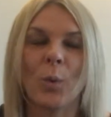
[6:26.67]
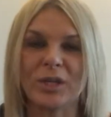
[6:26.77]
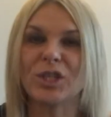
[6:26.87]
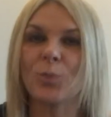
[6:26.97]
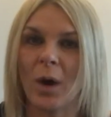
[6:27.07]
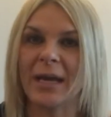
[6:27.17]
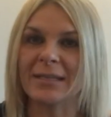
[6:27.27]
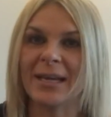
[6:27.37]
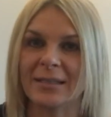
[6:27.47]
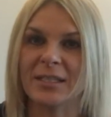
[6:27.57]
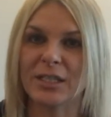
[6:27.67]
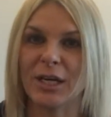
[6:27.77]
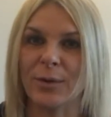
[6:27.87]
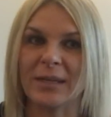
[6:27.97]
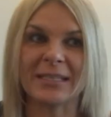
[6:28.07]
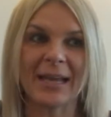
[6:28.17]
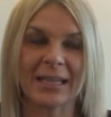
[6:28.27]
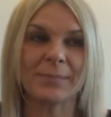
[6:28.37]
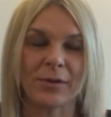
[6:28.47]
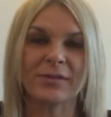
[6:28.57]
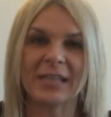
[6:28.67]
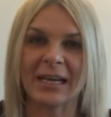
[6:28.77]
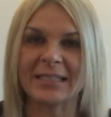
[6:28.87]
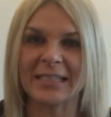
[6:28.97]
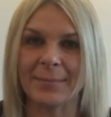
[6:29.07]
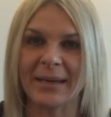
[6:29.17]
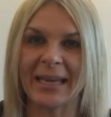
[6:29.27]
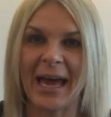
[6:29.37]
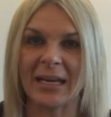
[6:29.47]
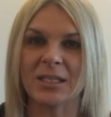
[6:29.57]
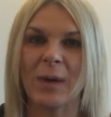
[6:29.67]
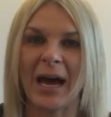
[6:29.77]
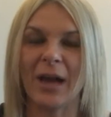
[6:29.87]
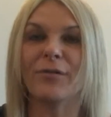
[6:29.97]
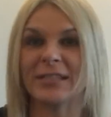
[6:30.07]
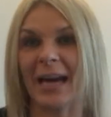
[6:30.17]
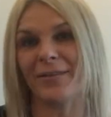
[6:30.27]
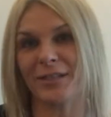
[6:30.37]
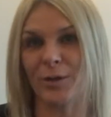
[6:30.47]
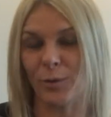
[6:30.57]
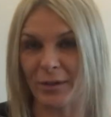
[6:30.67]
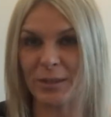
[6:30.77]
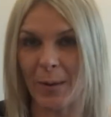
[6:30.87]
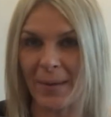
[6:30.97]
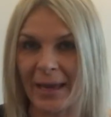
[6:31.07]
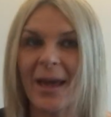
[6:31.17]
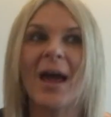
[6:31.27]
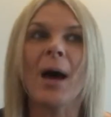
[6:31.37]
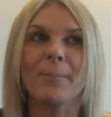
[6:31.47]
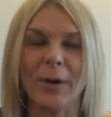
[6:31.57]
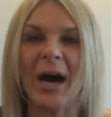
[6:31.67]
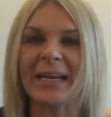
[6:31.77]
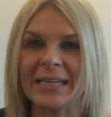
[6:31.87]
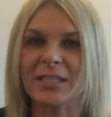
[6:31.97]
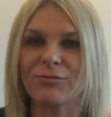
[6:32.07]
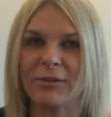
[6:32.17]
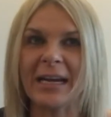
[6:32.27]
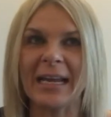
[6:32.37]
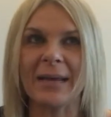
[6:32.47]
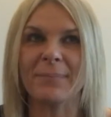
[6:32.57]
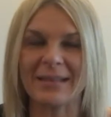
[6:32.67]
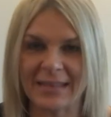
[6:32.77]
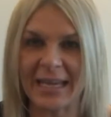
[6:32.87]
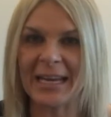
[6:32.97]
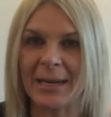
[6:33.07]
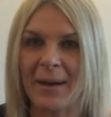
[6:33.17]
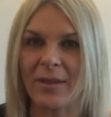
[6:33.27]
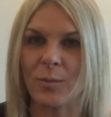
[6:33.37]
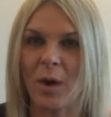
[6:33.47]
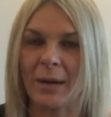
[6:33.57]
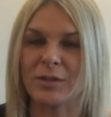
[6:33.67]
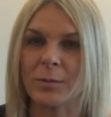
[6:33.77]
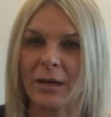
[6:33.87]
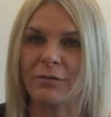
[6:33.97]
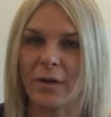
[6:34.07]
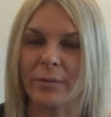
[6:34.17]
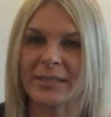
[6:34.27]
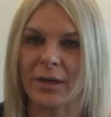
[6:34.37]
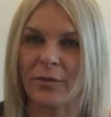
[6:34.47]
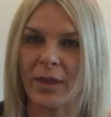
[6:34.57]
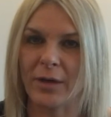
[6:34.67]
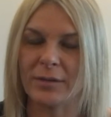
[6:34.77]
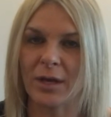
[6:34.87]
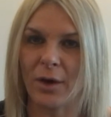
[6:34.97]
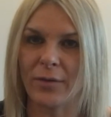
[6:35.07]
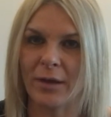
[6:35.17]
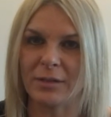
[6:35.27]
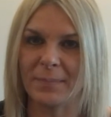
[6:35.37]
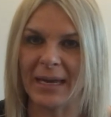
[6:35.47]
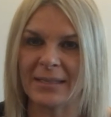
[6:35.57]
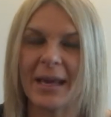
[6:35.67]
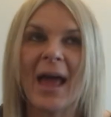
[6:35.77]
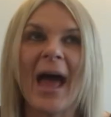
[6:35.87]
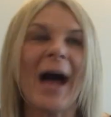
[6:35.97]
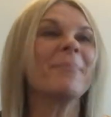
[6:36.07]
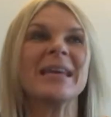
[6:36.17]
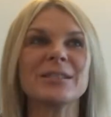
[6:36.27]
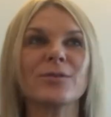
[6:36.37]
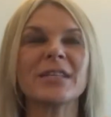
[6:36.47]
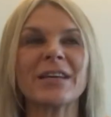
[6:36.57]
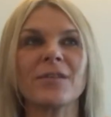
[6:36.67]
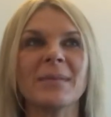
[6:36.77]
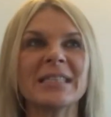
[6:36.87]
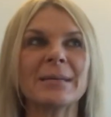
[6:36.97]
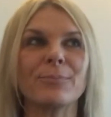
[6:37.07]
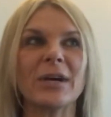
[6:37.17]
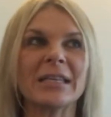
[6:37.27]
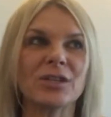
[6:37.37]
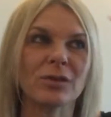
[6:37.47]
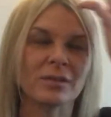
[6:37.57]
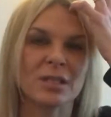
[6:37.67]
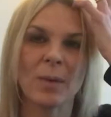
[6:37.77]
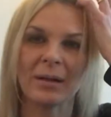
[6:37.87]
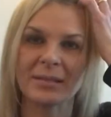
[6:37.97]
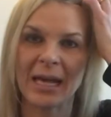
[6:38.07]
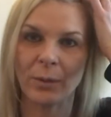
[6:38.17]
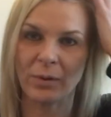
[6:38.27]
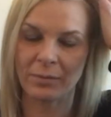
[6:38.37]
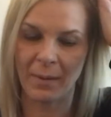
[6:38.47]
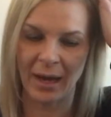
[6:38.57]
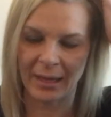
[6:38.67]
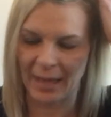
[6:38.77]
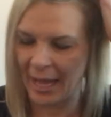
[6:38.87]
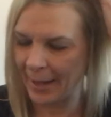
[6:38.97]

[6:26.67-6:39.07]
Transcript: which is what I intend to do this next month till I see him again. I have to do all the swimming, but I need to really be thinking about them while I'm swimming and focusing on those bits. He's also given me some breathing drills as well to help with my